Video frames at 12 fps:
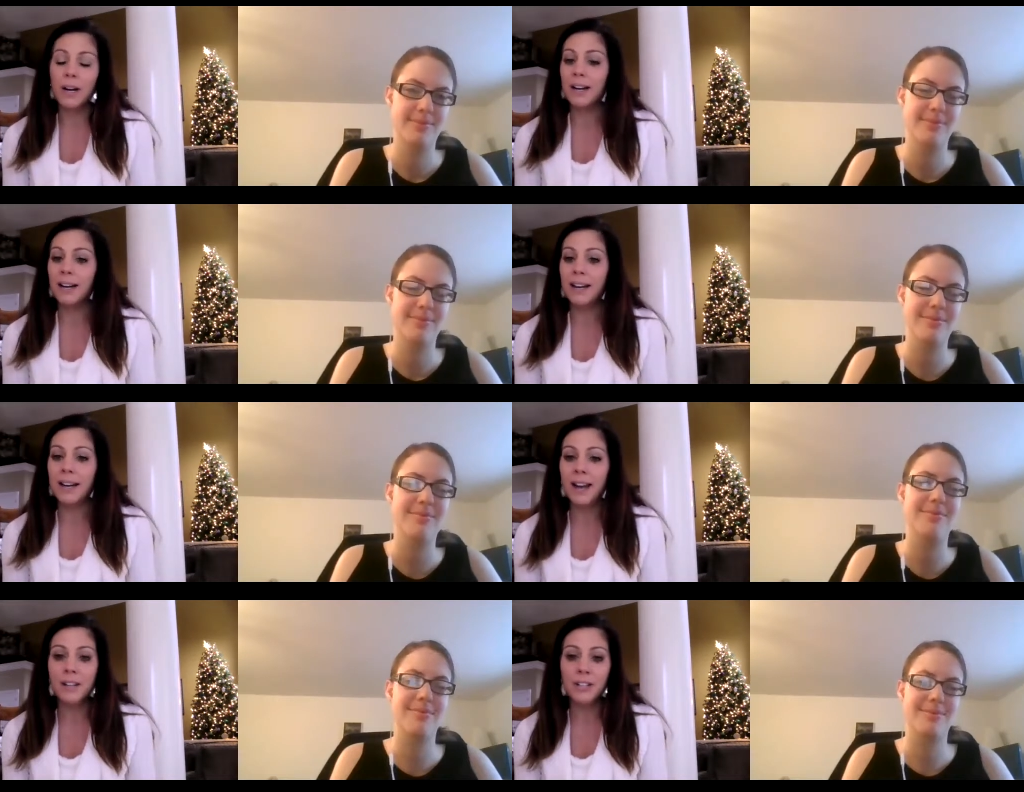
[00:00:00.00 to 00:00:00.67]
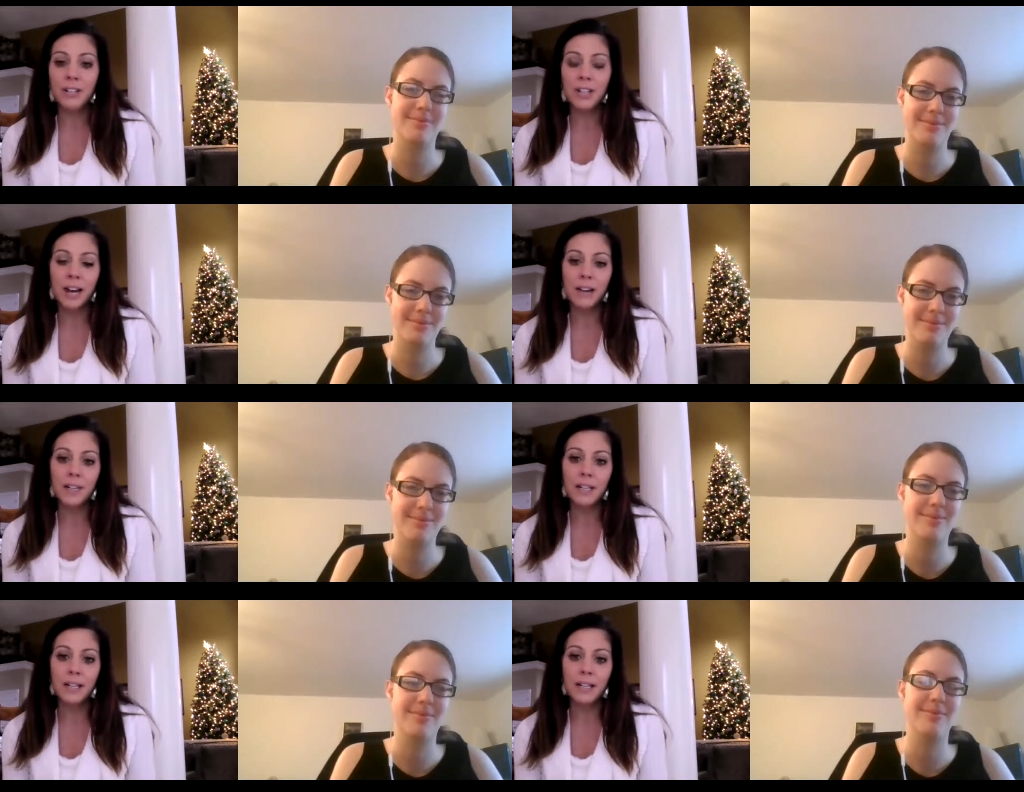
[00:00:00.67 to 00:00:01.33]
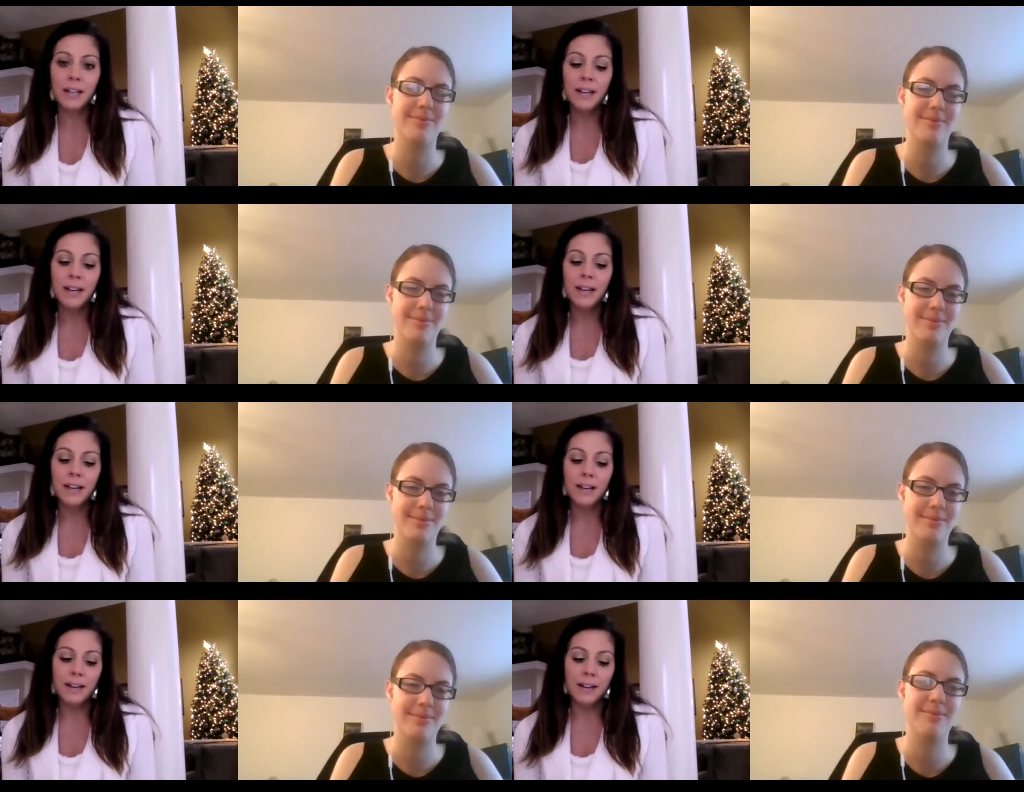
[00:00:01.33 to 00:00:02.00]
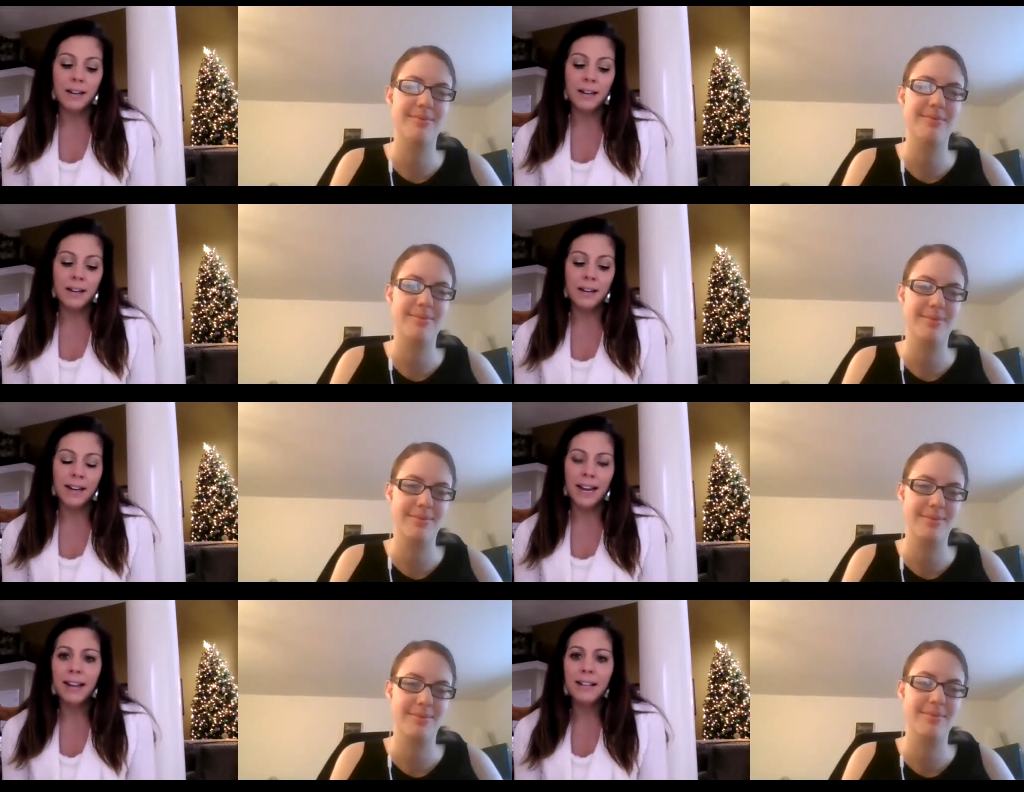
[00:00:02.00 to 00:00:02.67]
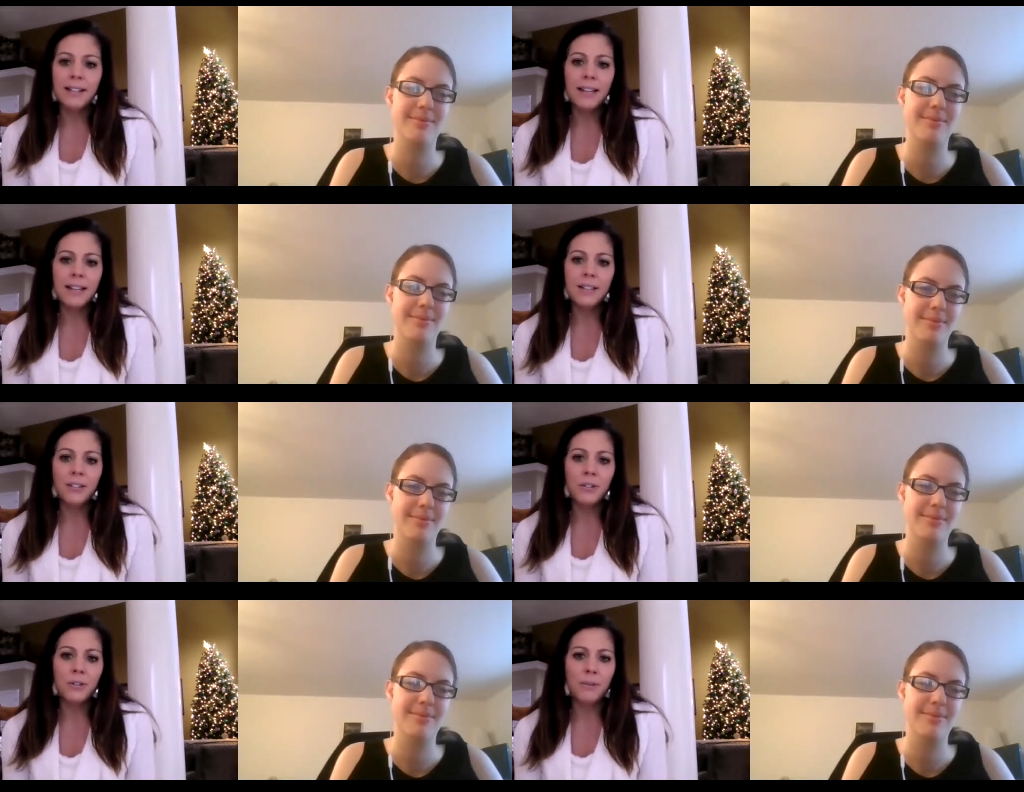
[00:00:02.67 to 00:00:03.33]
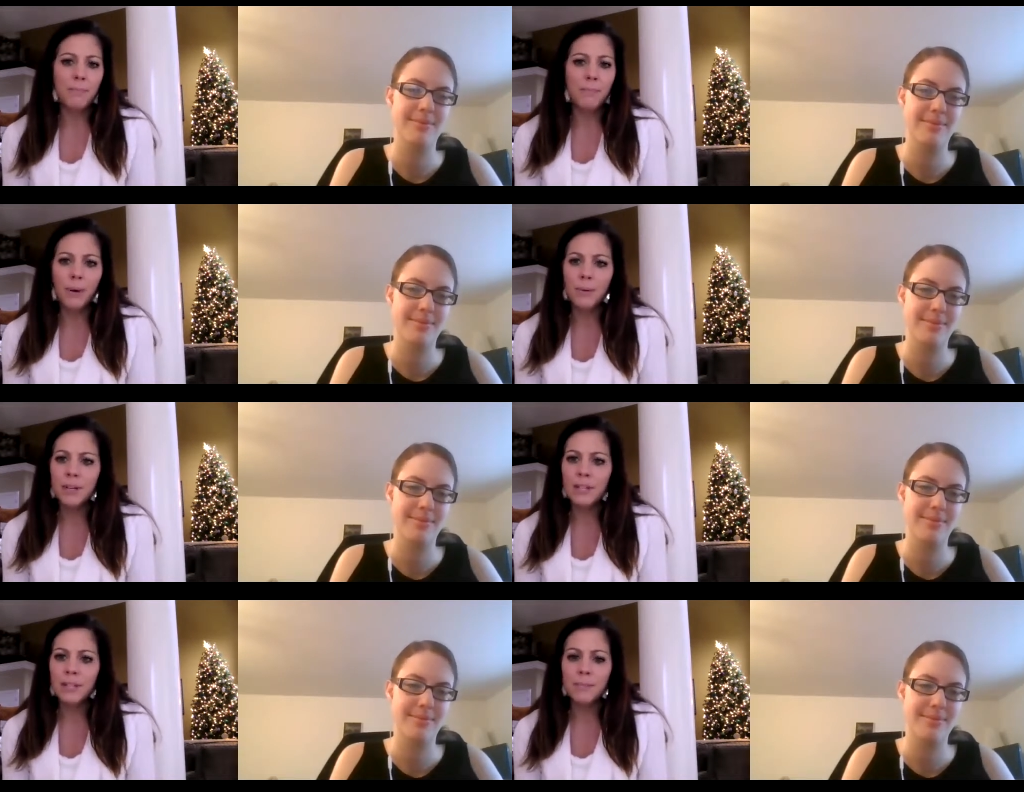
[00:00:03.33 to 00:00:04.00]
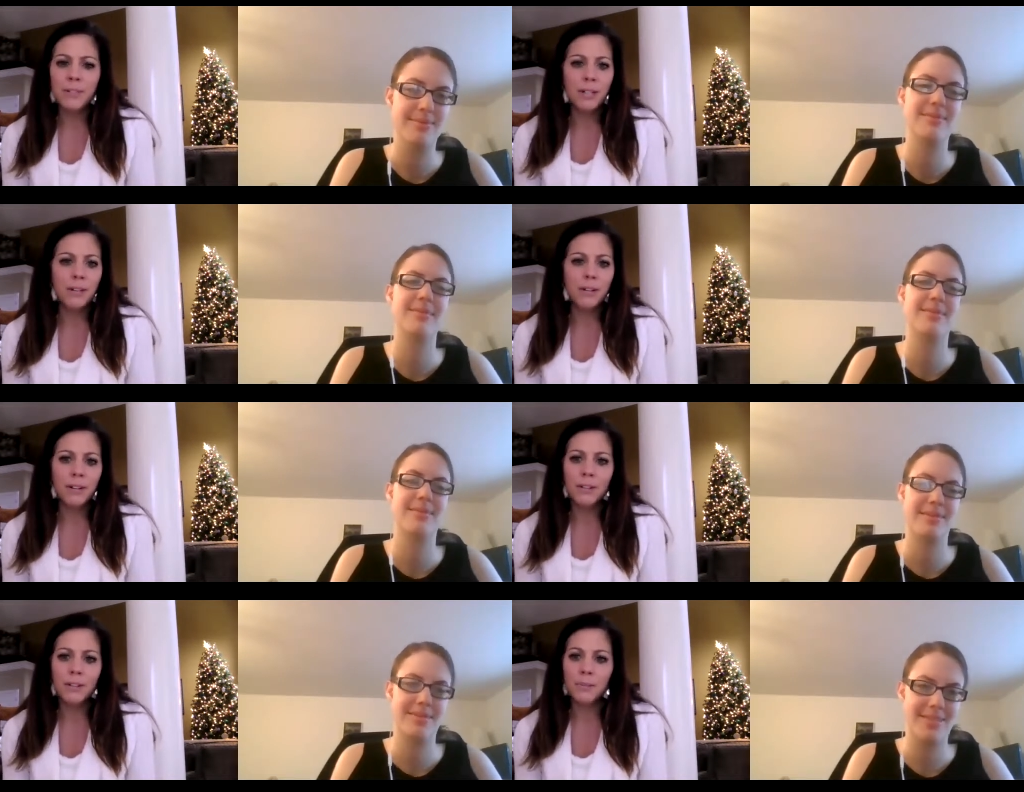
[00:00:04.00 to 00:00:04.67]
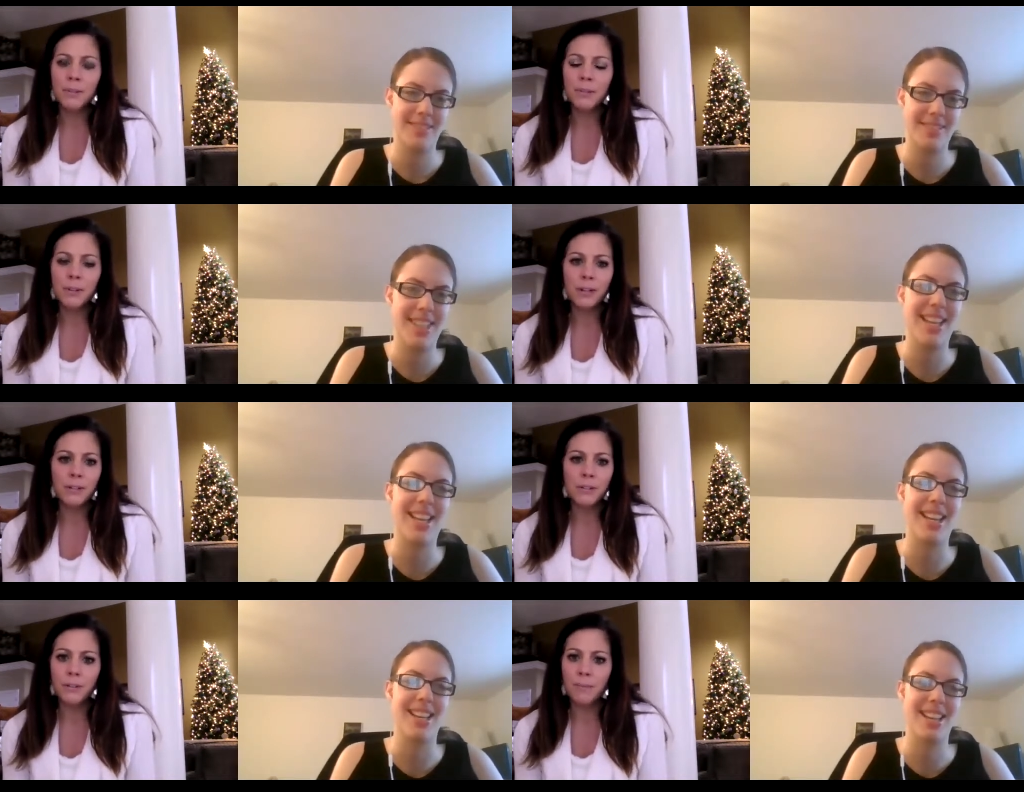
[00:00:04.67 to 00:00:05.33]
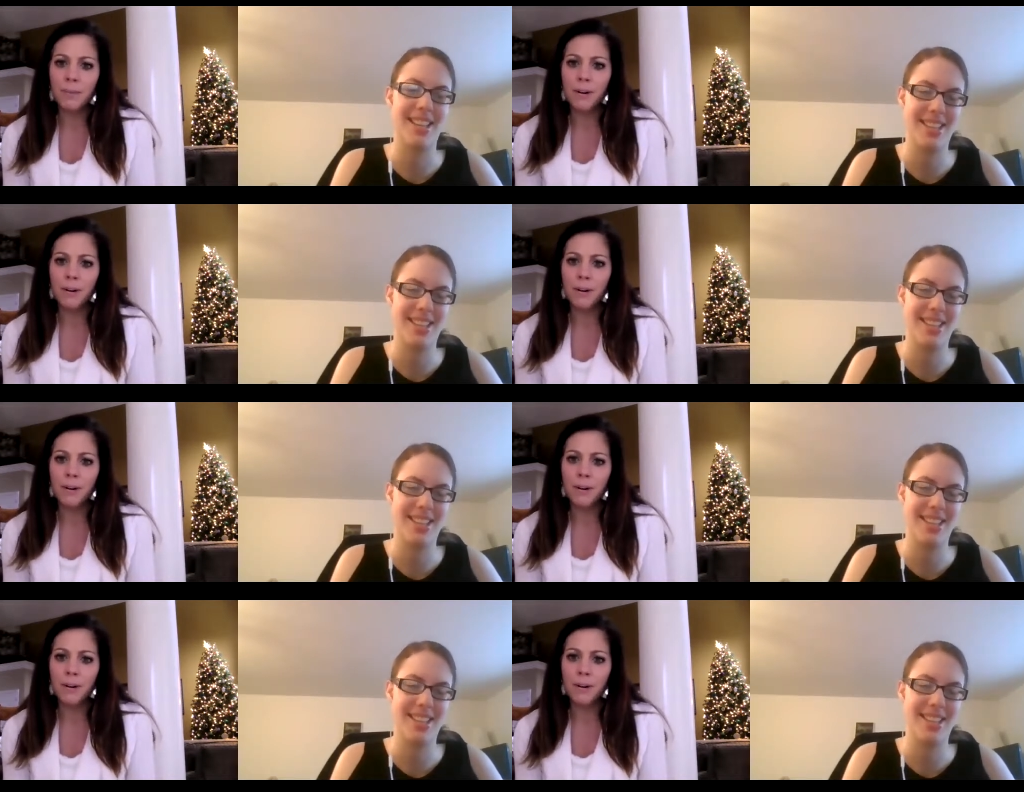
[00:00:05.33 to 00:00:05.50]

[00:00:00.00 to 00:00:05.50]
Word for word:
Speaker 1: again, just having uh, access to the bonus materials was like super